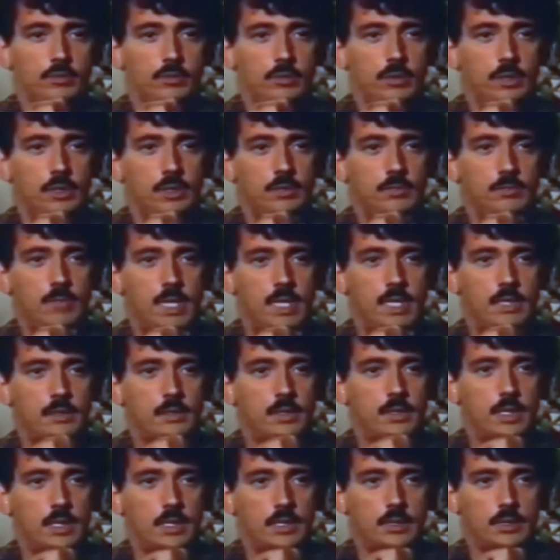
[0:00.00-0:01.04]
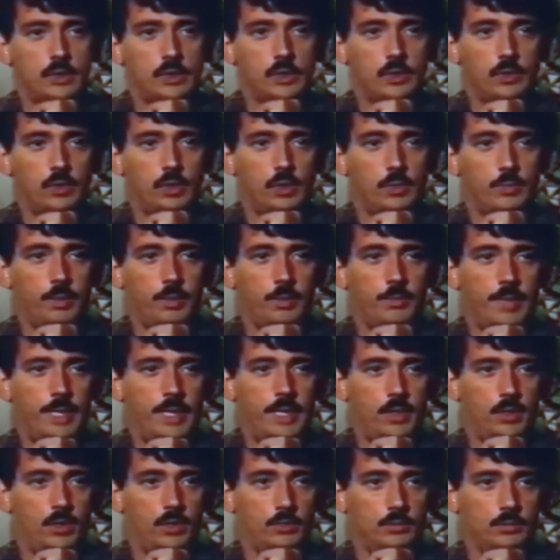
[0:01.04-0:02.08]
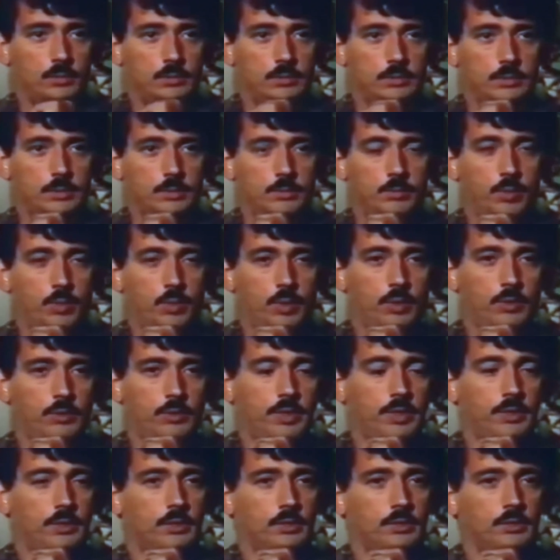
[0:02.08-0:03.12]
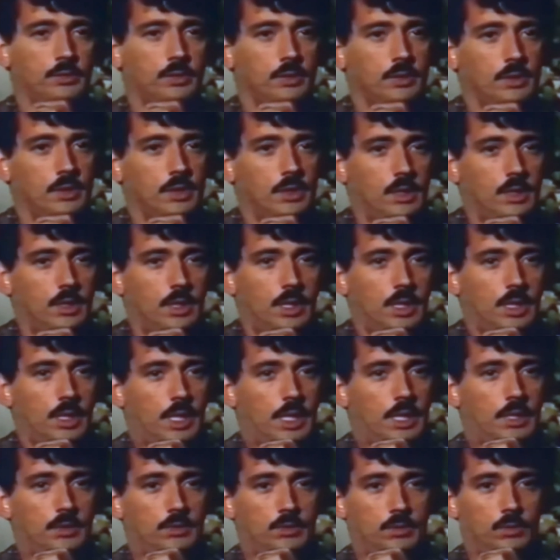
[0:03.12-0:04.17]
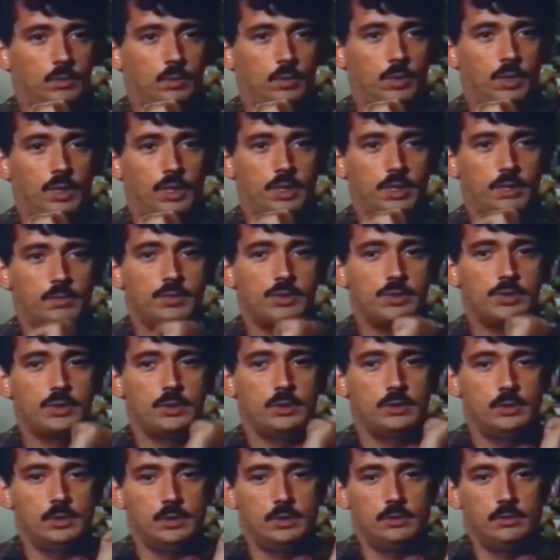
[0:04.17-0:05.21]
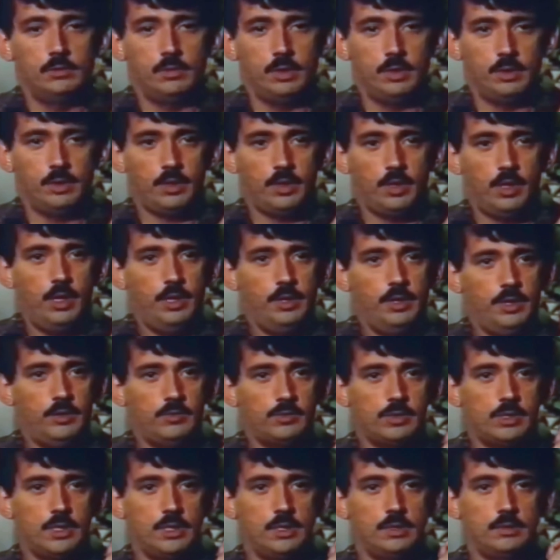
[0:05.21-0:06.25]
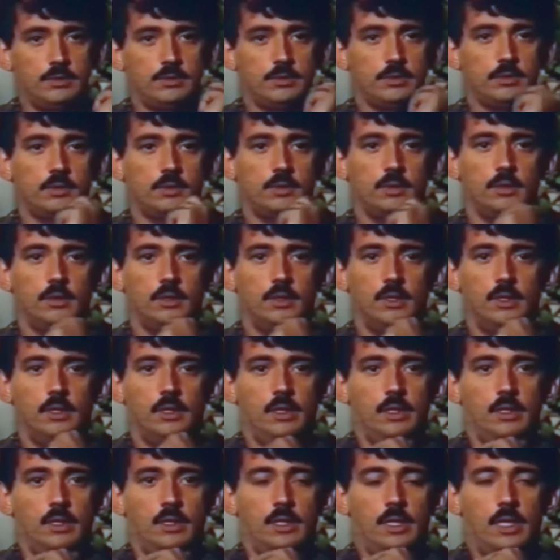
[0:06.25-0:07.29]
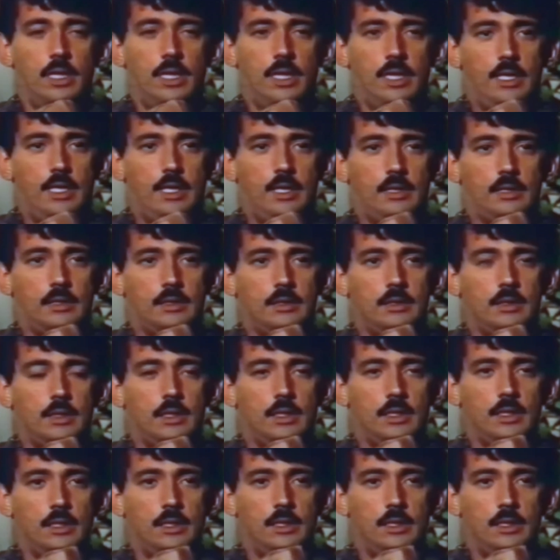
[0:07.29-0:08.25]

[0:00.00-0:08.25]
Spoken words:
3 men showed up at my home in Puerto Rico, and one of them stood in their car downstairs, and